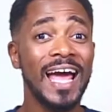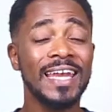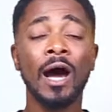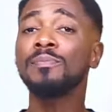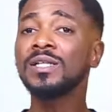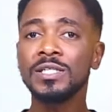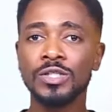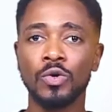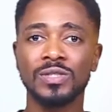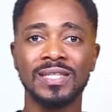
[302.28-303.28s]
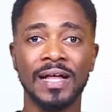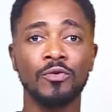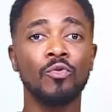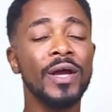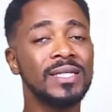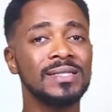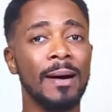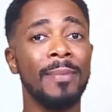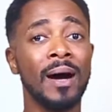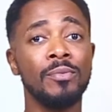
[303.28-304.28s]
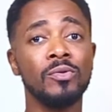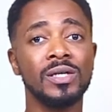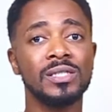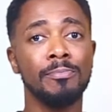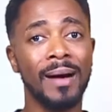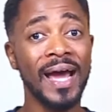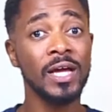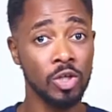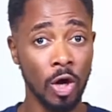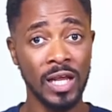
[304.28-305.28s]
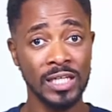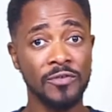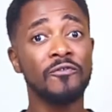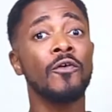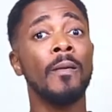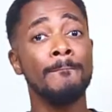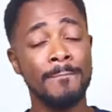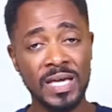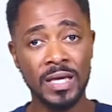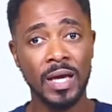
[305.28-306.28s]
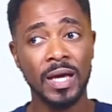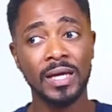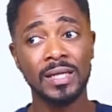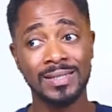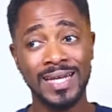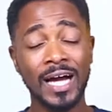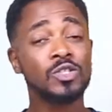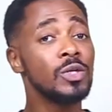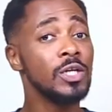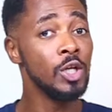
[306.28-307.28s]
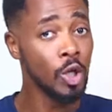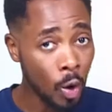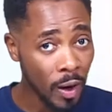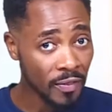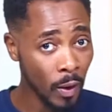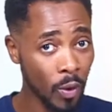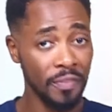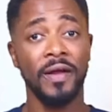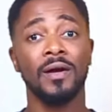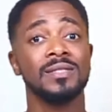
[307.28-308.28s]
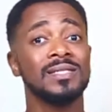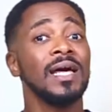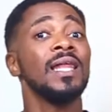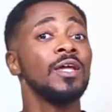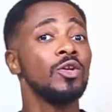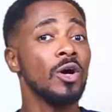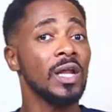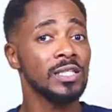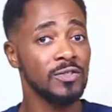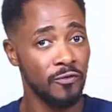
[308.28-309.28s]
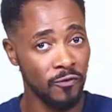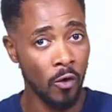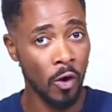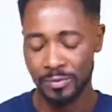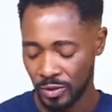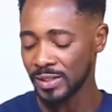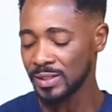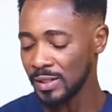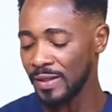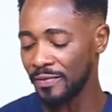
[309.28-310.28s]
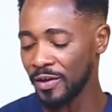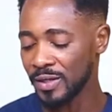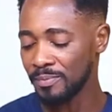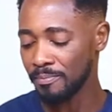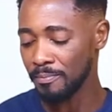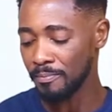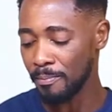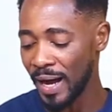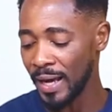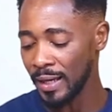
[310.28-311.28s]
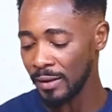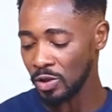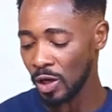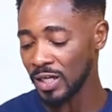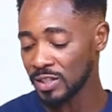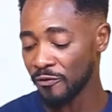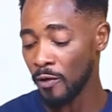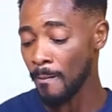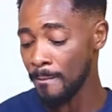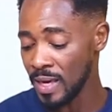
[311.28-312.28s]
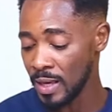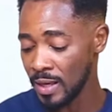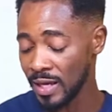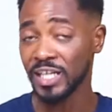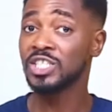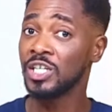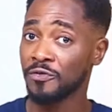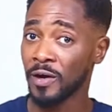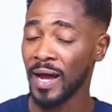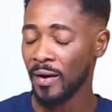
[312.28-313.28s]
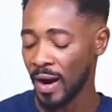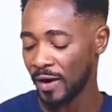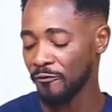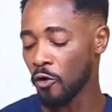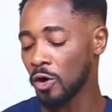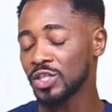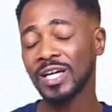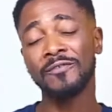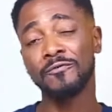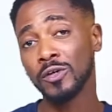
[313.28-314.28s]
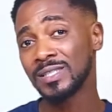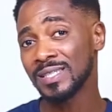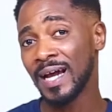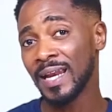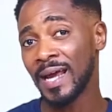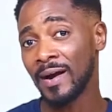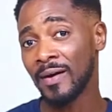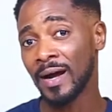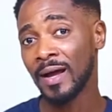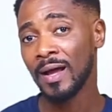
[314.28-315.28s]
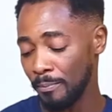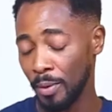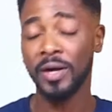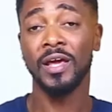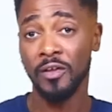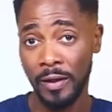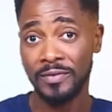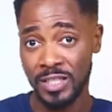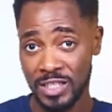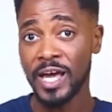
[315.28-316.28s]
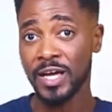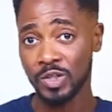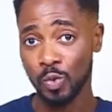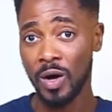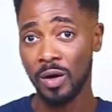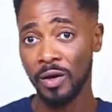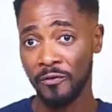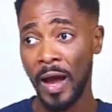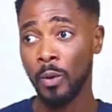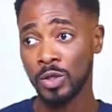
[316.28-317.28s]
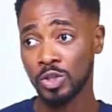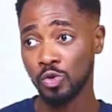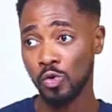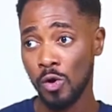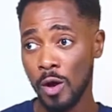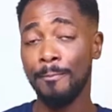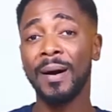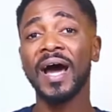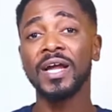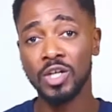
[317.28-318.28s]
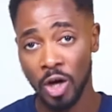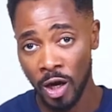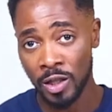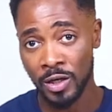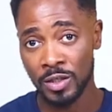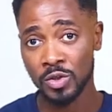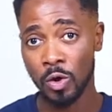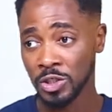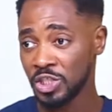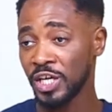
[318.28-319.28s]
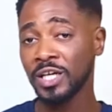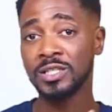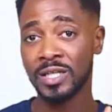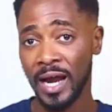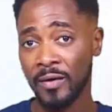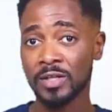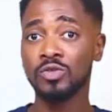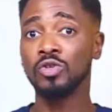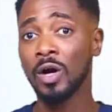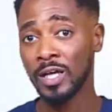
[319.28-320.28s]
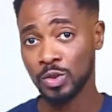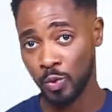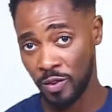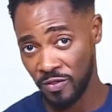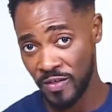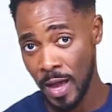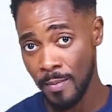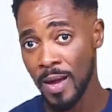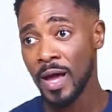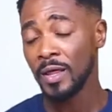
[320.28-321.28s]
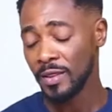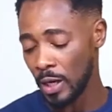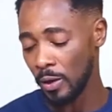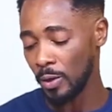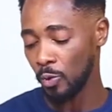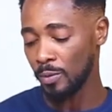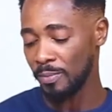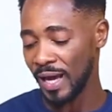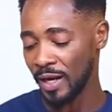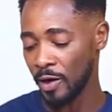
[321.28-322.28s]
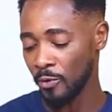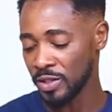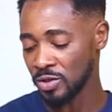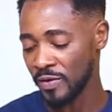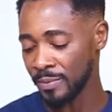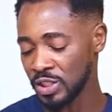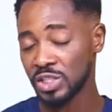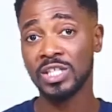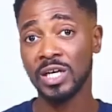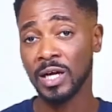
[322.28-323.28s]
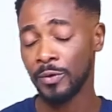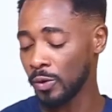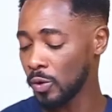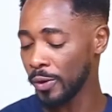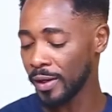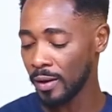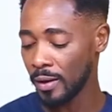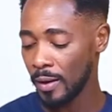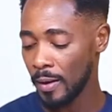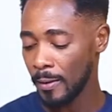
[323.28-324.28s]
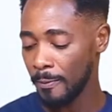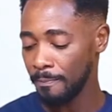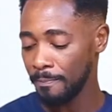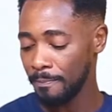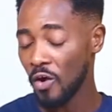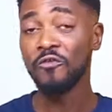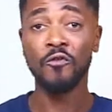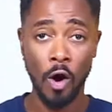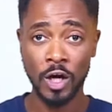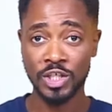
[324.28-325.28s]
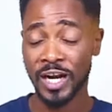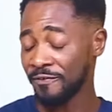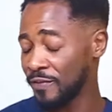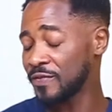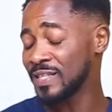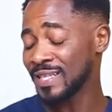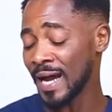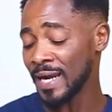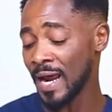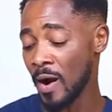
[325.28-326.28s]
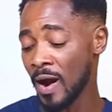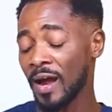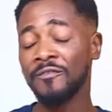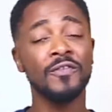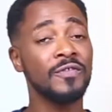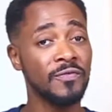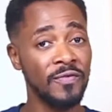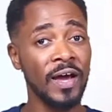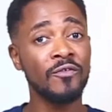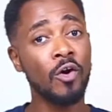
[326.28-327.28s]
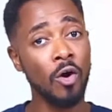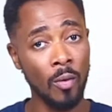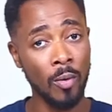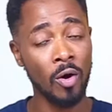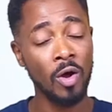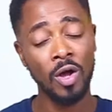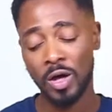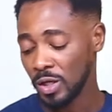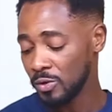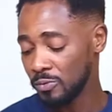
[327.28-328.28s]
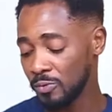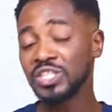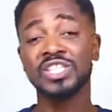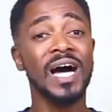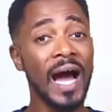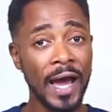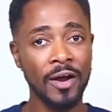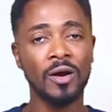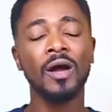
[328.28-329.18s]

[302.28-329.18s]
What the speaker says: Now, please note that the rate that Bamboo is buying dollars from me is actually lower than what they're selling dollars for. You can see that they're buying dollars from me in exchange for Naira at 449 Naira. But today as well, if I were to buy dollars or change Naira to dollars with them, it would be at a rate of, let me just check that real quick, 459 Naira and 55 kobo, which is higher.